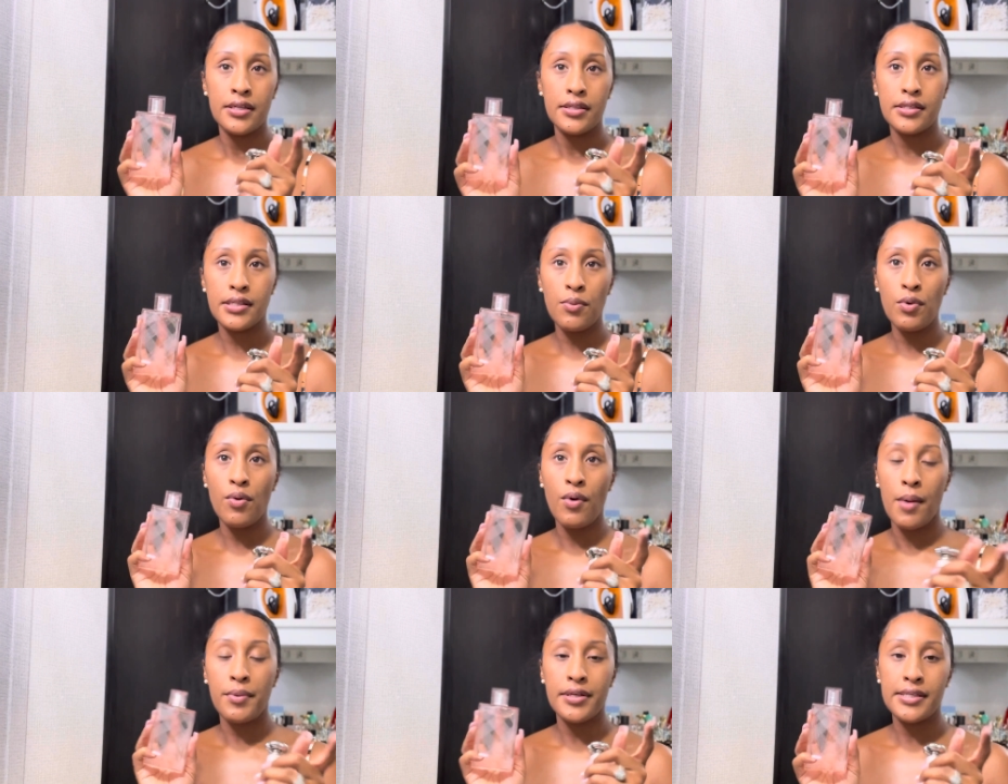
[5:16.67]
somewhere where
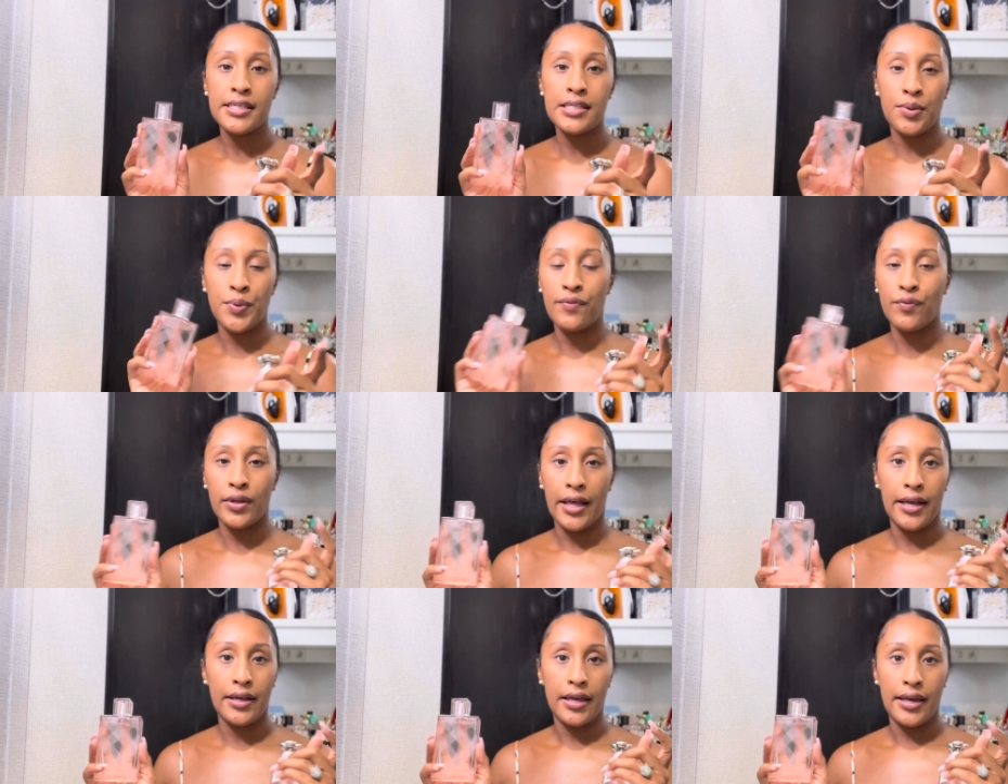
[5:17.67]
I'm going to see someone for
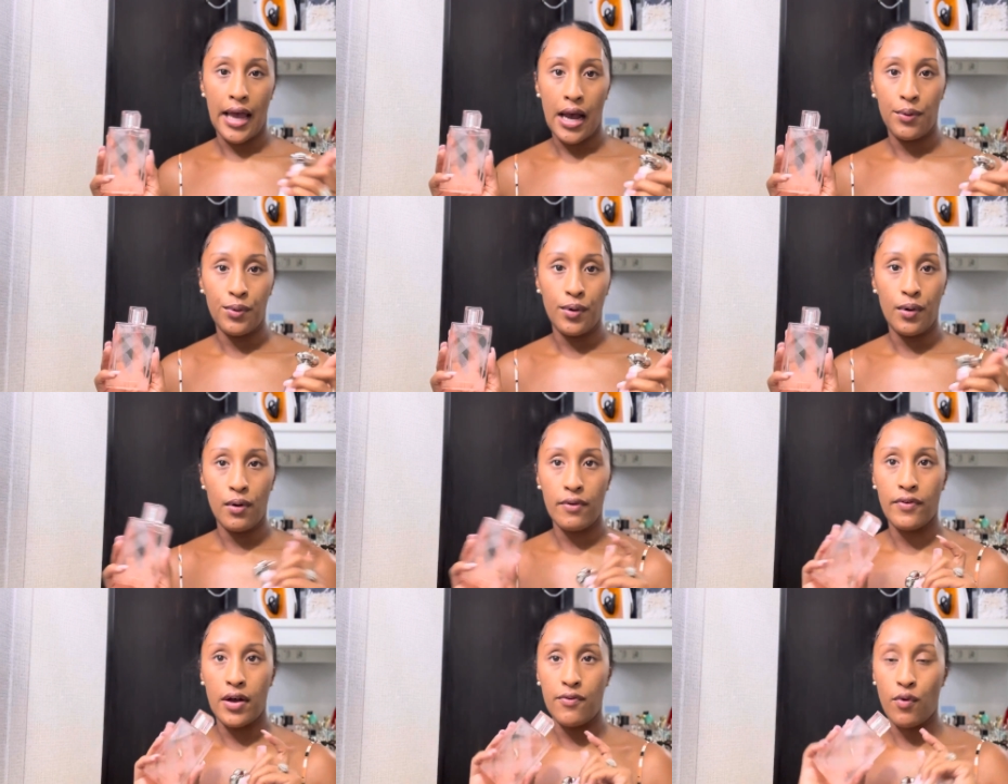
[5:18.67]
like an hour, or
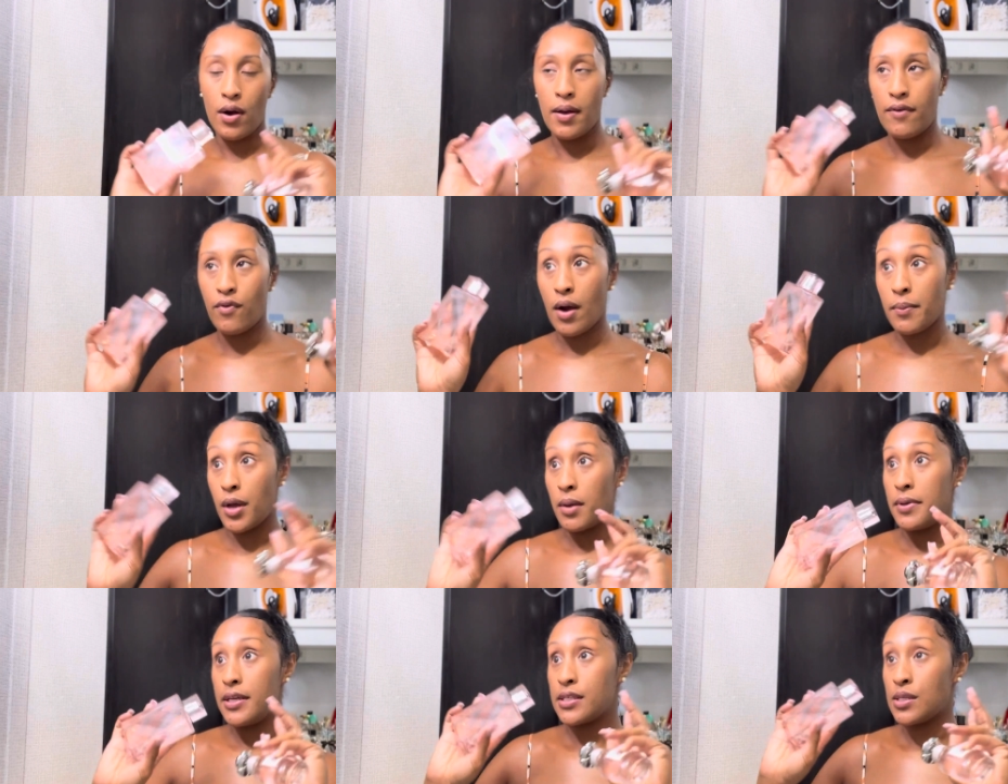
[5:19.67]
if, I, if I'm going to
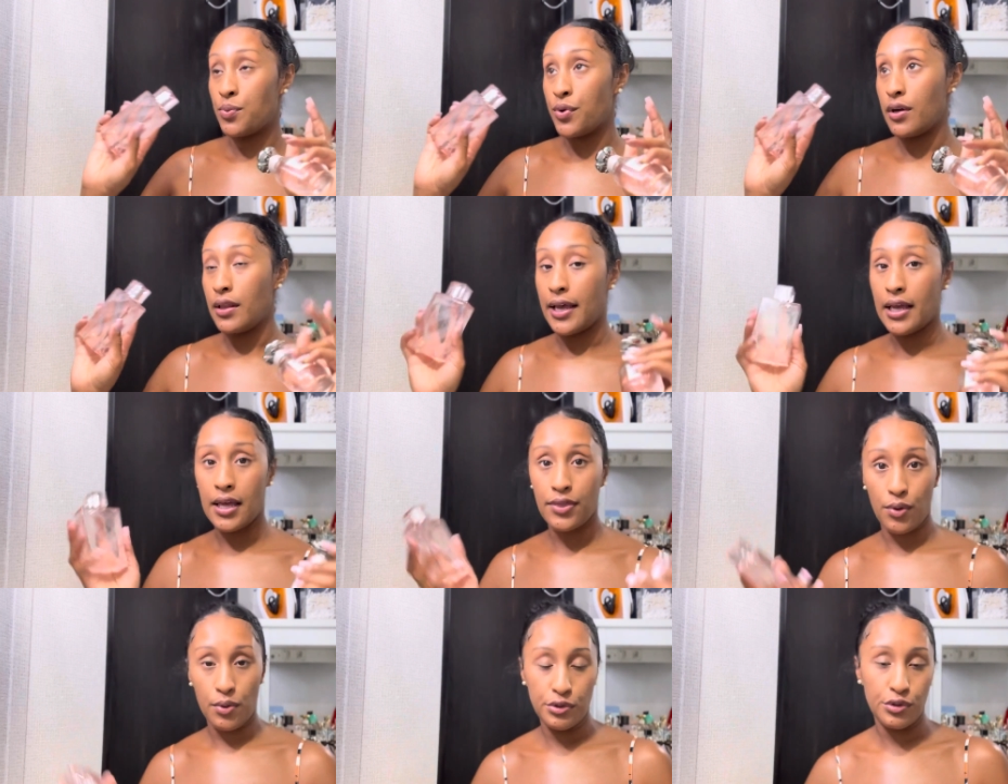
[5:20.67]
be somewhere like at the
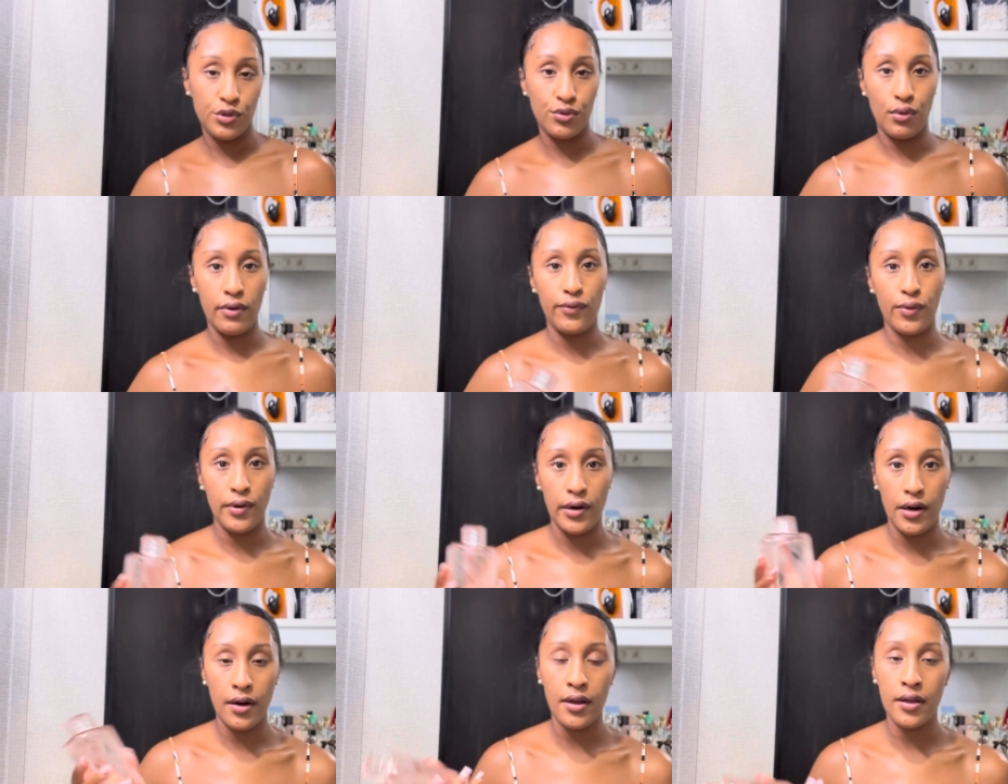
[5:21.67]
grocery store
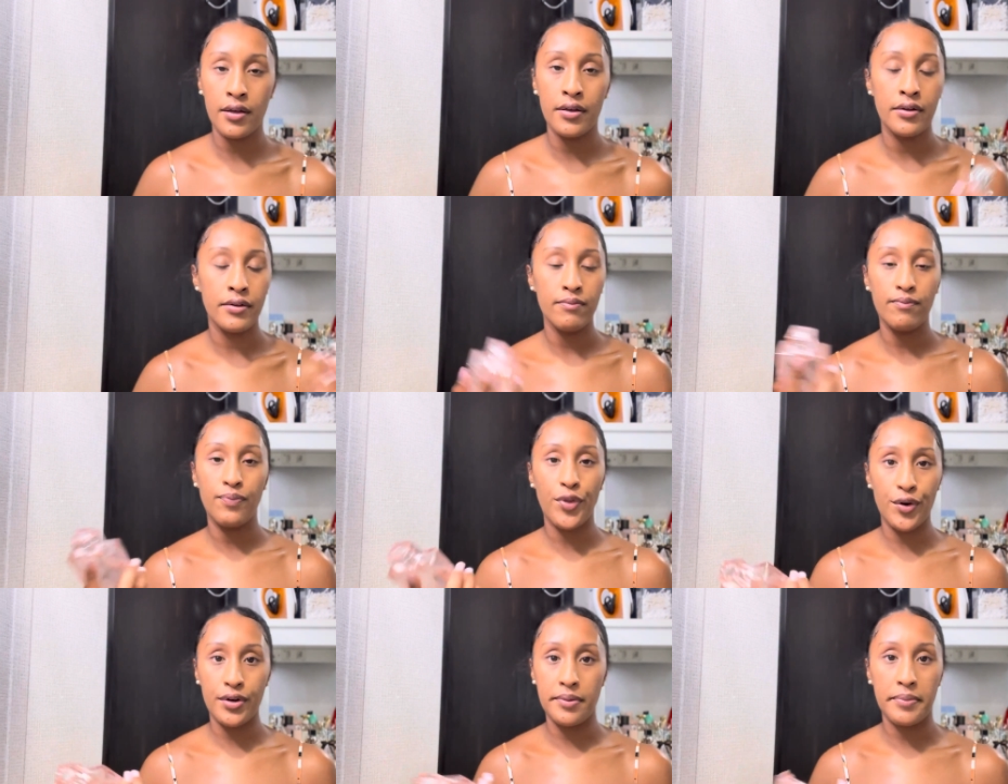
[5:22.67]
for
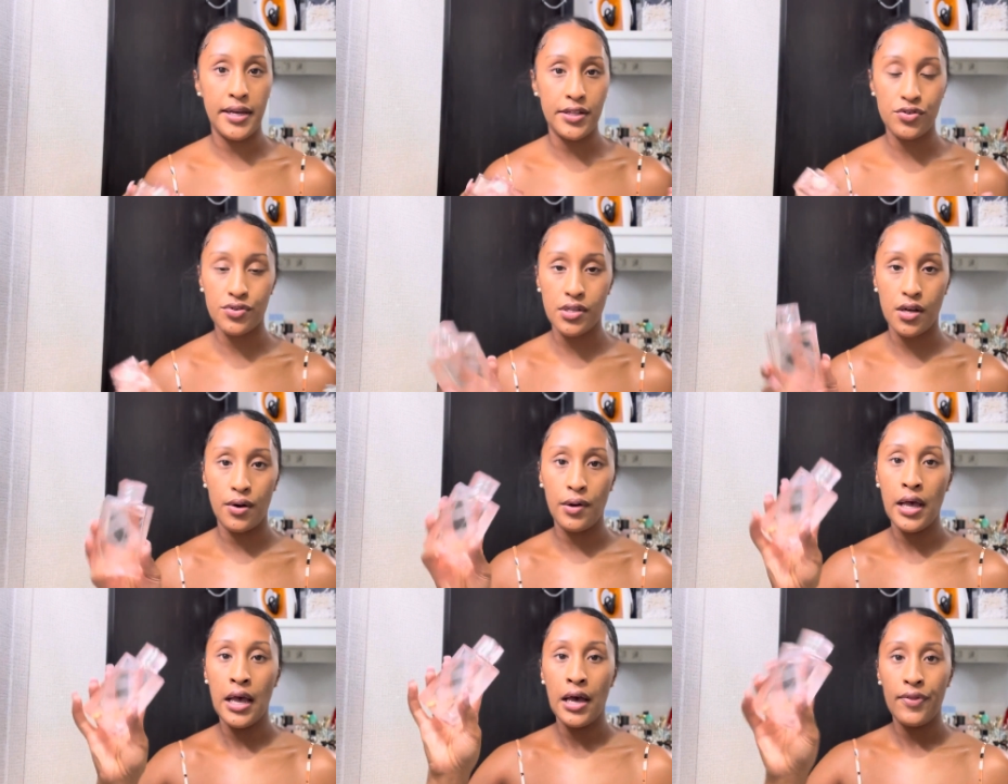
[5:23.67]
thirty minutes or so.
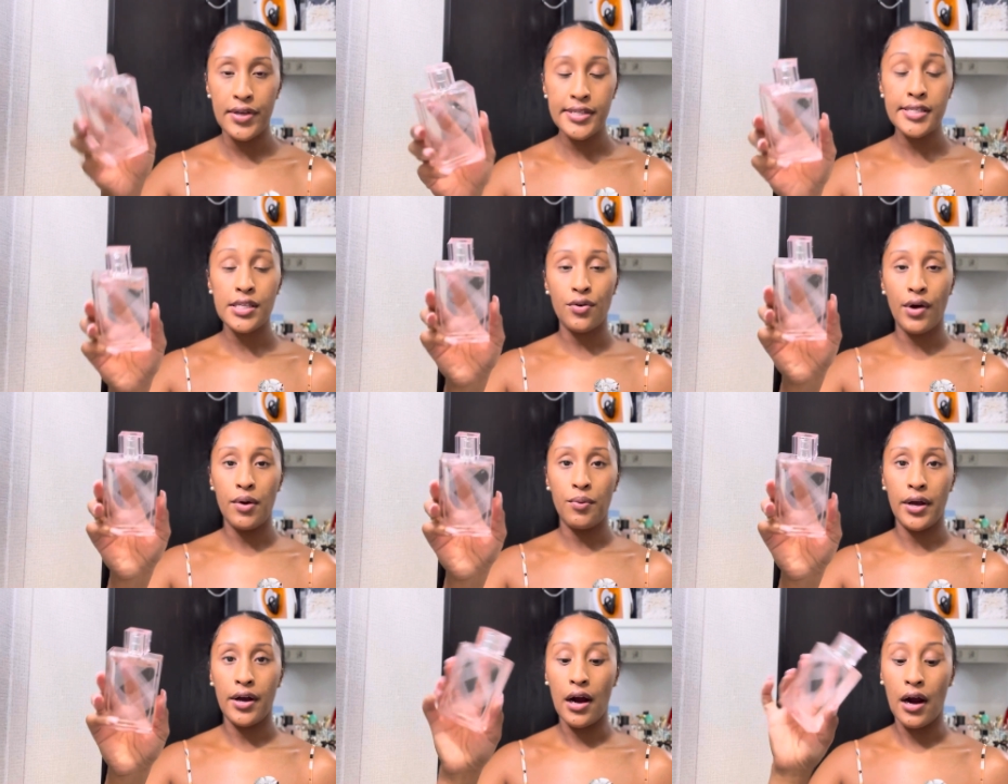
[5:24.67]
This is a great
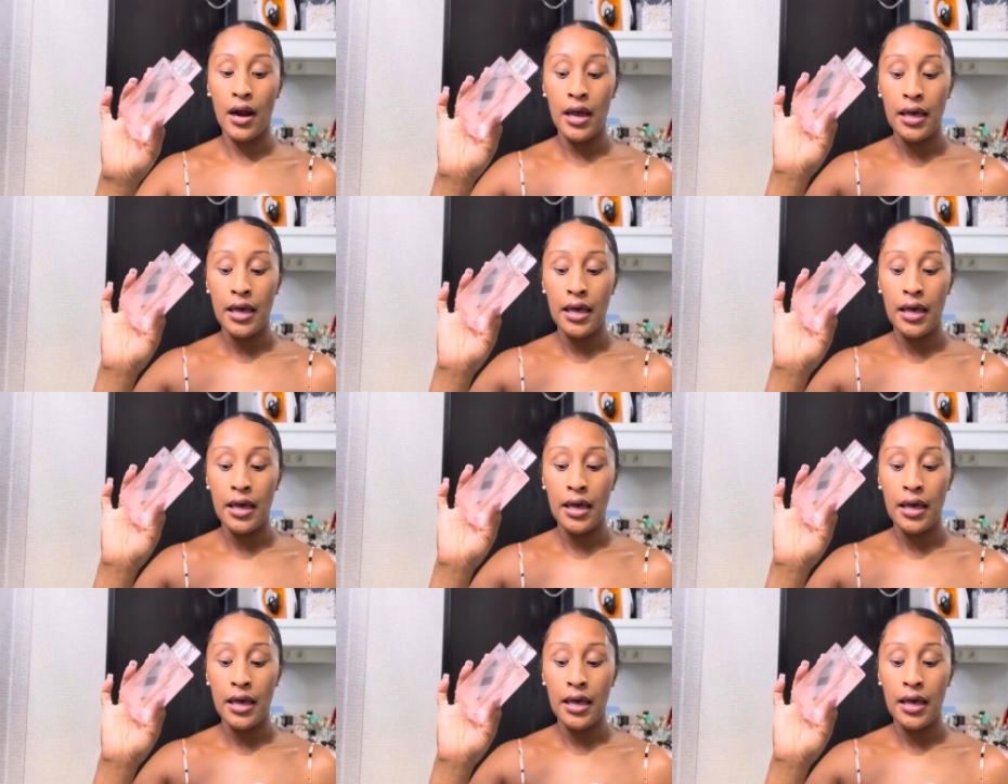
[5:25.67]
wear.